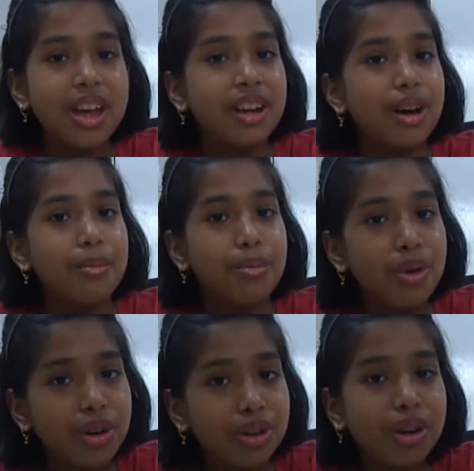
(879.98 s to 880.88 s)
Now
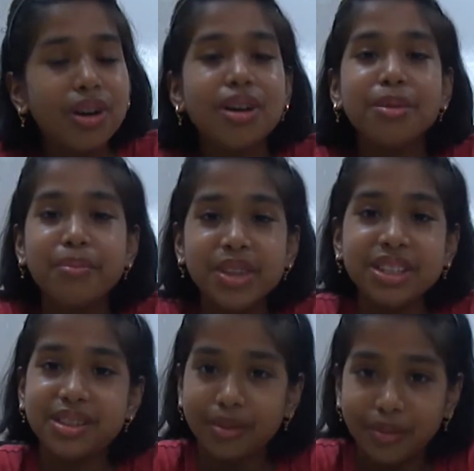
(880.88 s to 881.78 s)
mono
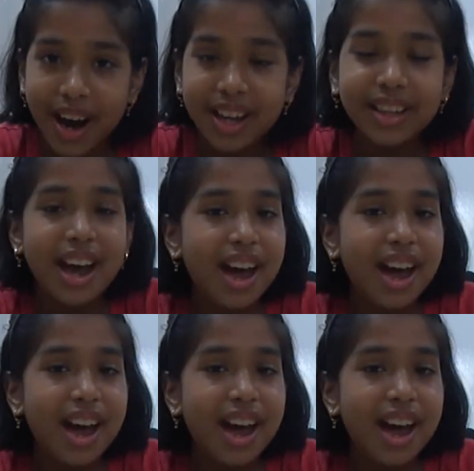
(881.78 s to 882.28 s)
means one